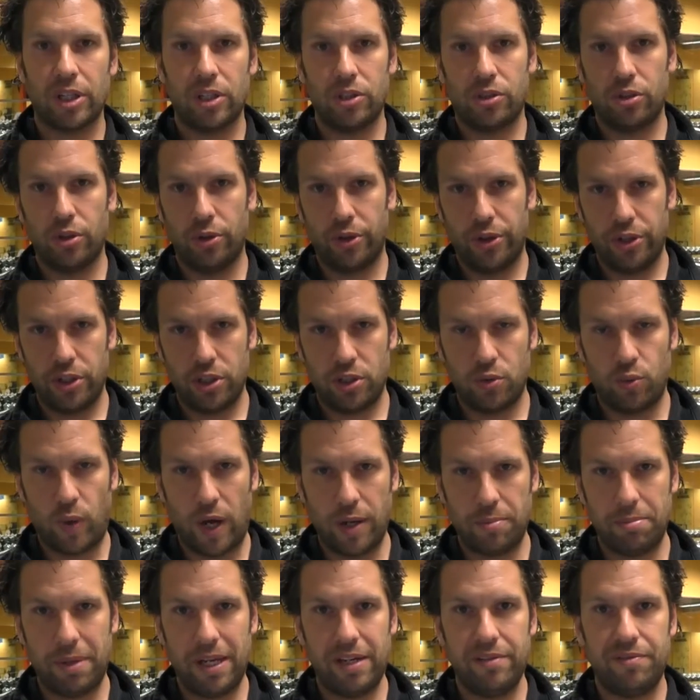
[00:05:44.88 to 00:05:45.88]
So this is
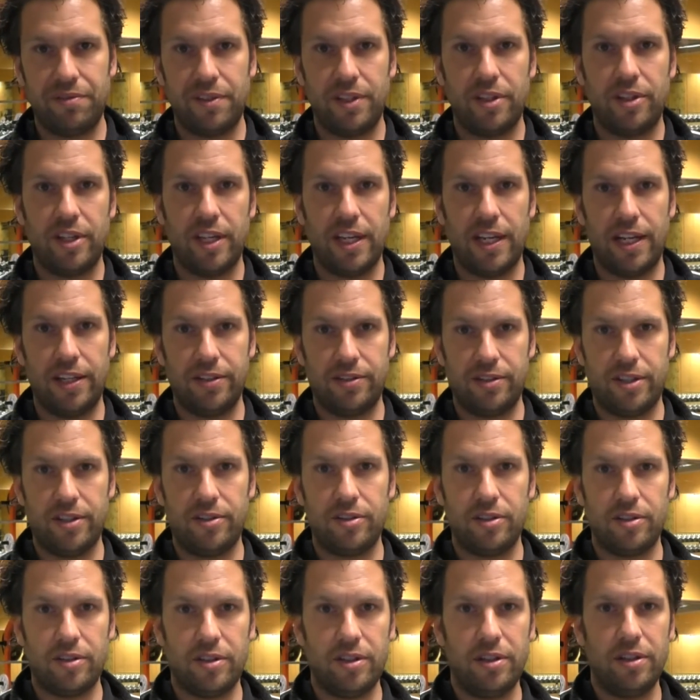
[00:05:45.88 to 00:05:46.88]
one benefit, the
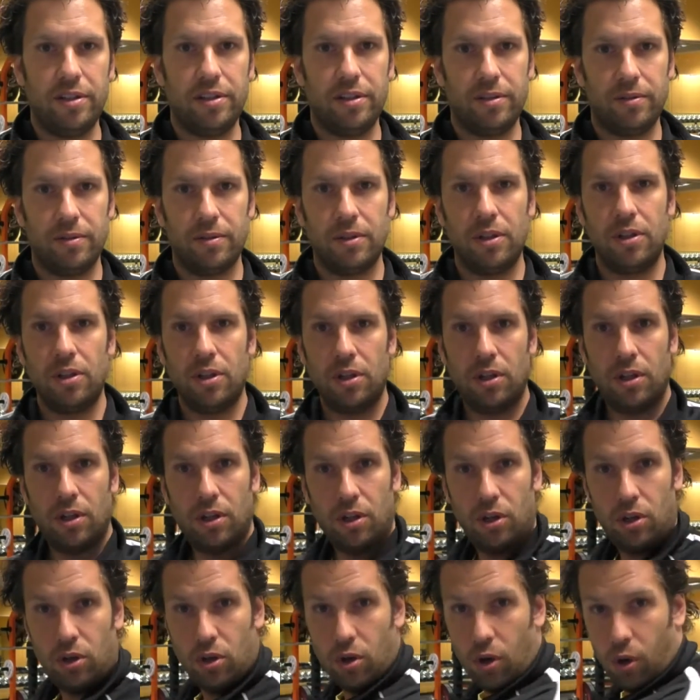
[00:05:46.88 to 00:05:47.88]
elasticity,
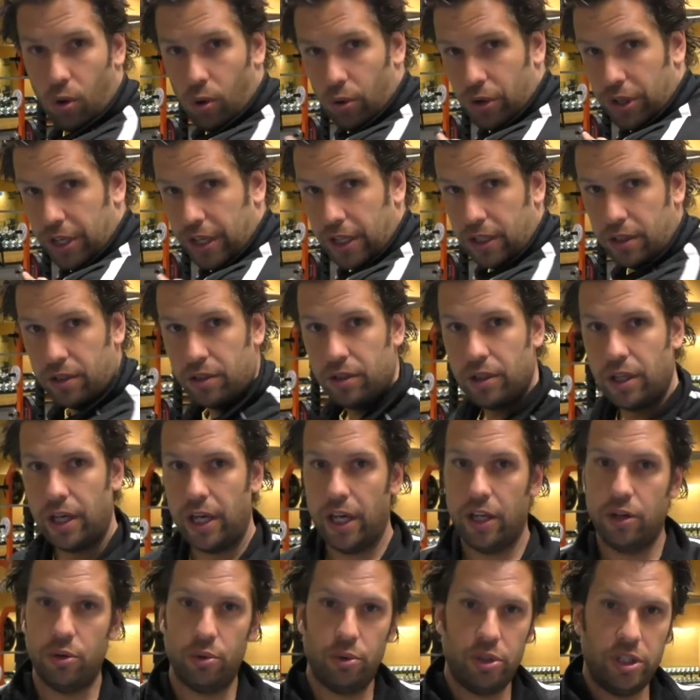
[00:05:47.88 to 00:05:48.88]
loading
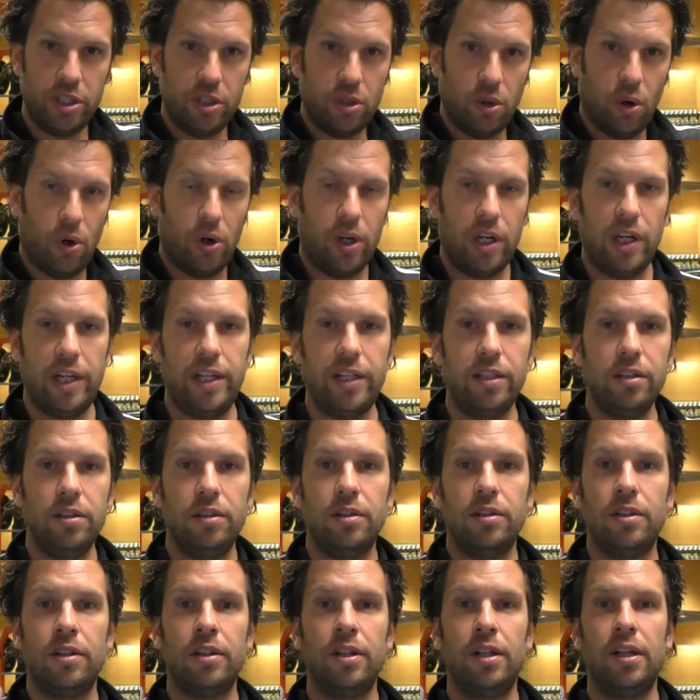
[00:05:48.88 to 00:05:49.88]
and recoiling.
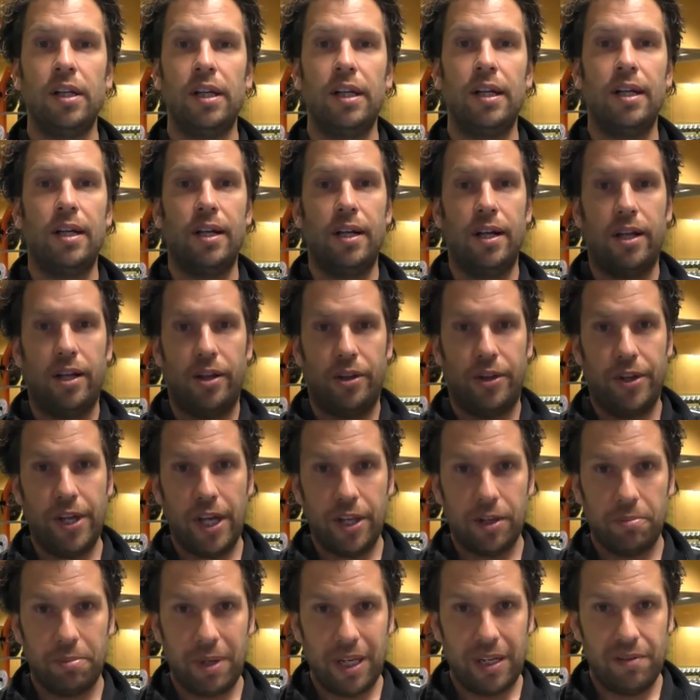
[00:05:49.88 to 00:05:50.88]

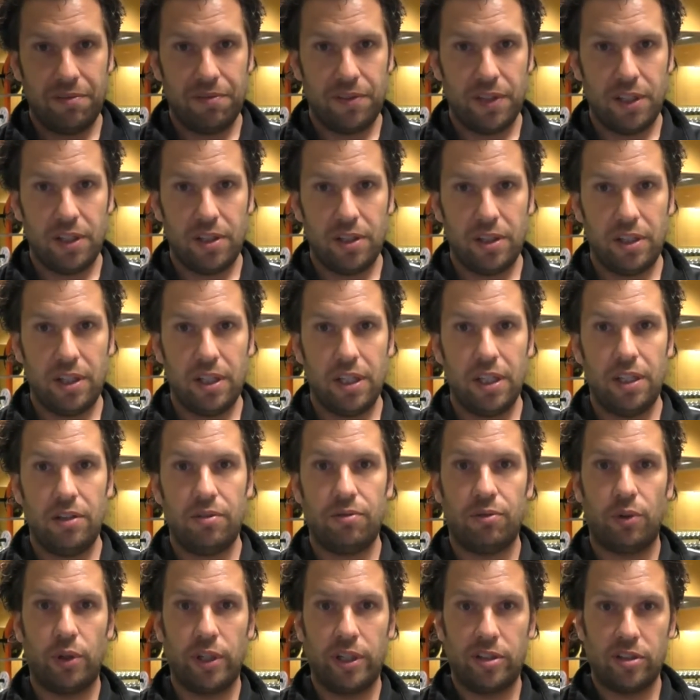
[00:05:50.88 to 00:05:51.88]
The other benefit
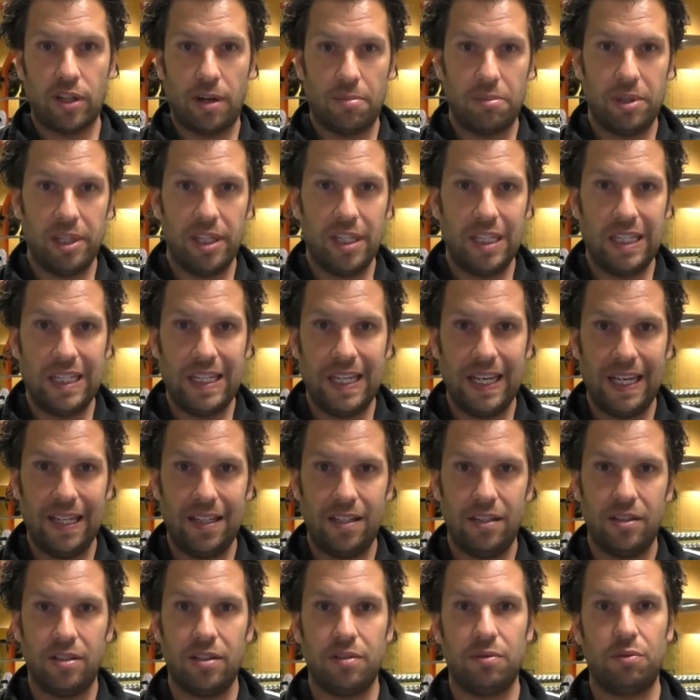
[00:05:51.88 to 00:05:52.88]
is, for example, in
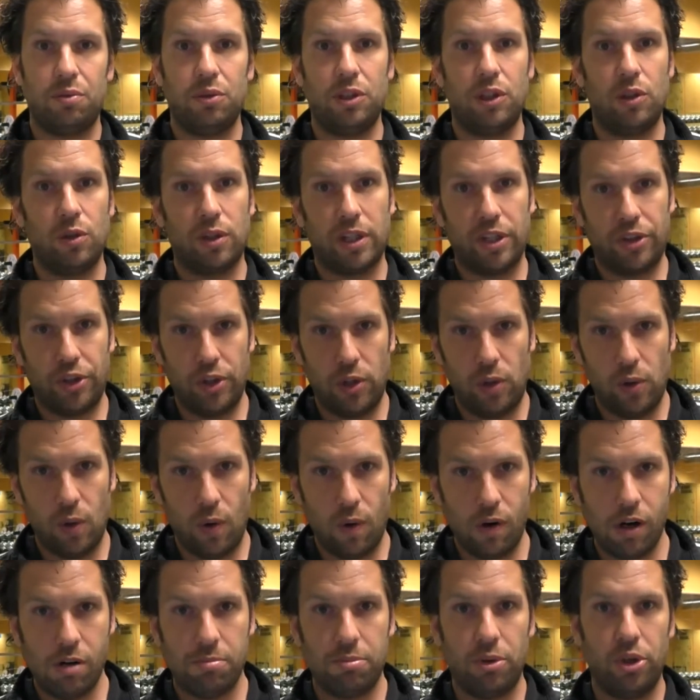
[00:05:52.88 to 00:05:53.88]
tennis, if we look at the
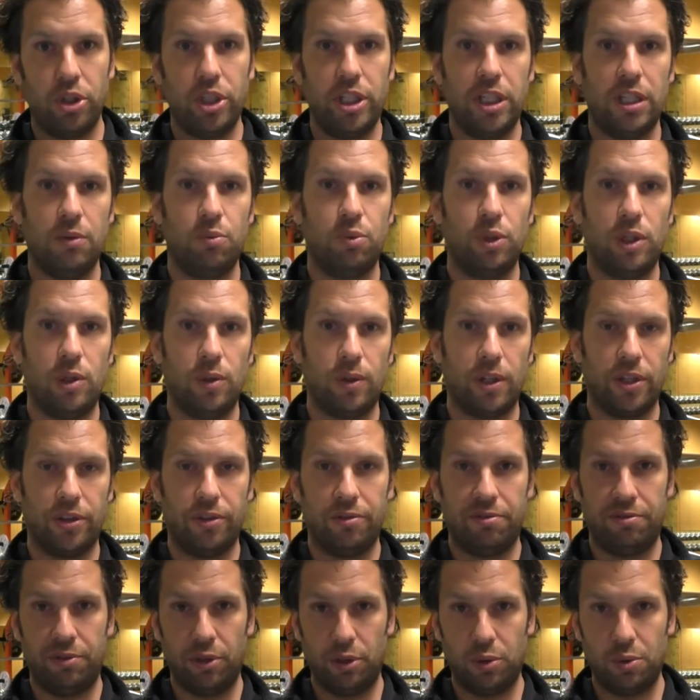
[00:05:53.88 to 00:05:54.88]
lower body and we look
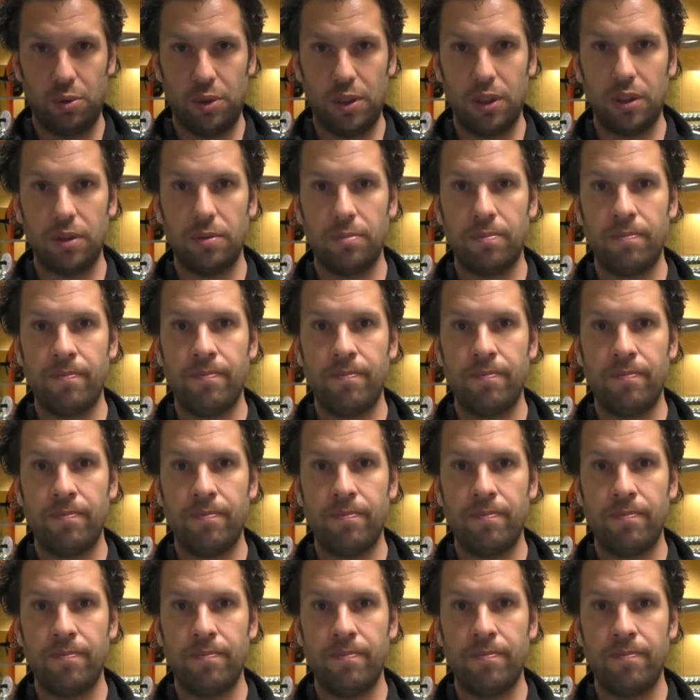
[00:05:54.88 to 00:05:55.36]
at the footwork,